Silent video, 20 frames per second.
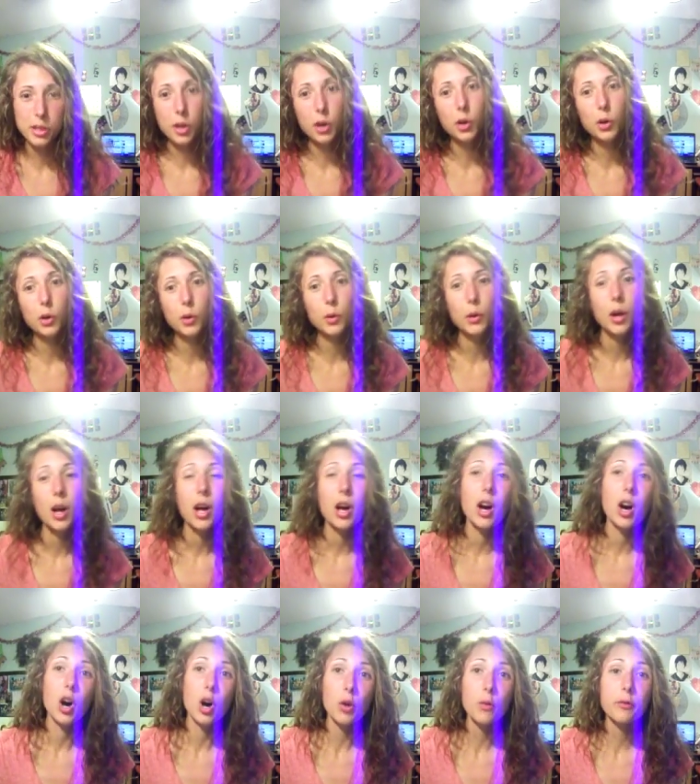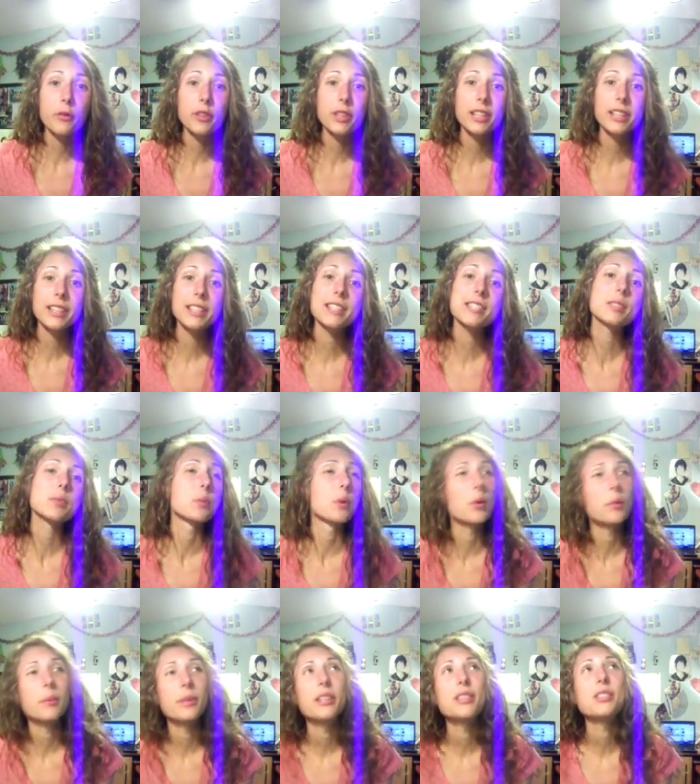So hopefully this
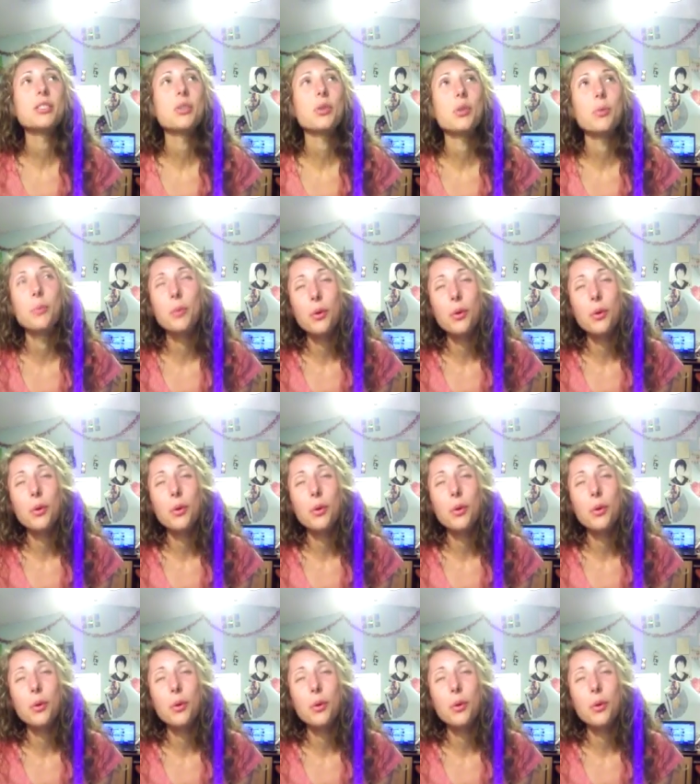won't be a total